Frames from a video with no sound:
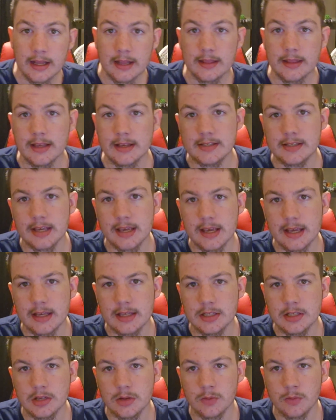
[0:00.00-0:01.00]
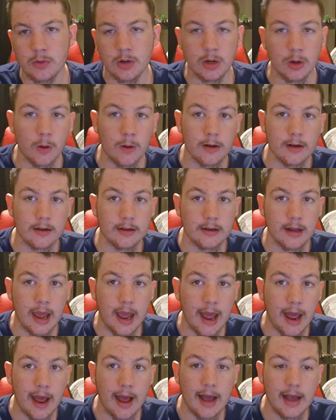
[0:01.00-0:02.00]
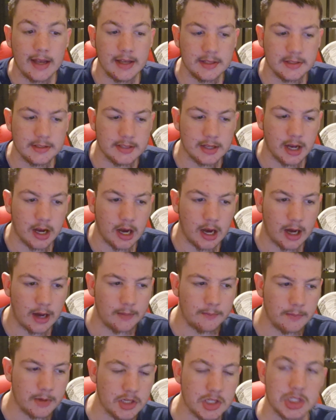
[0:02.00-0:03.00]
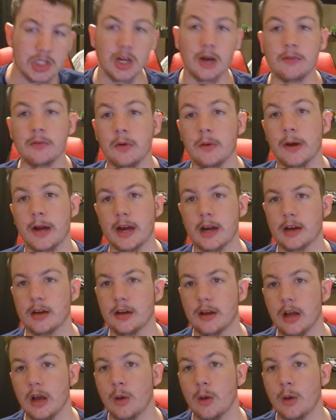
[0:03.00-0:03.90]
this is regarded as shovelware,